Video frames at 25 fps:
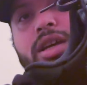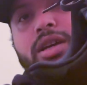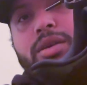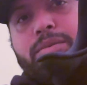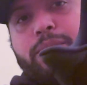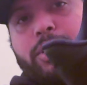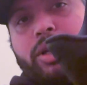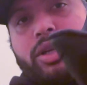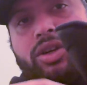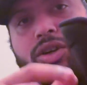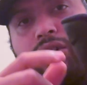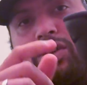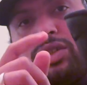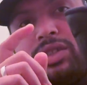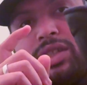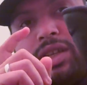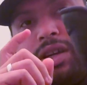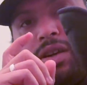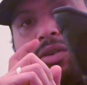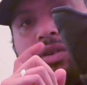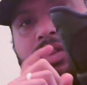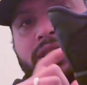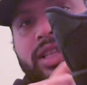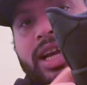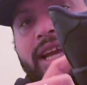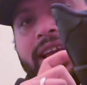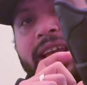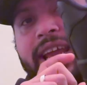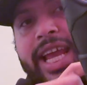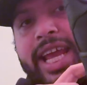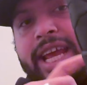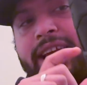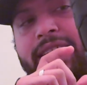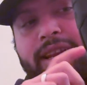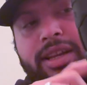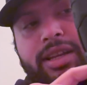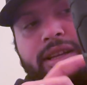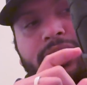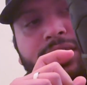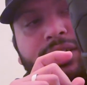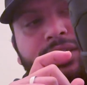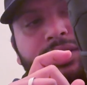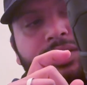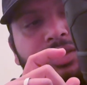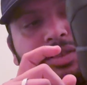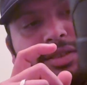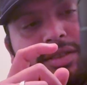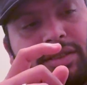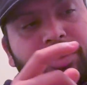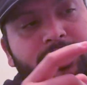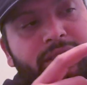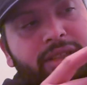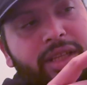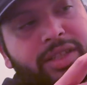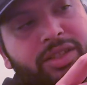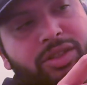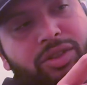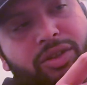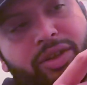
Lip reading: Because the air, as you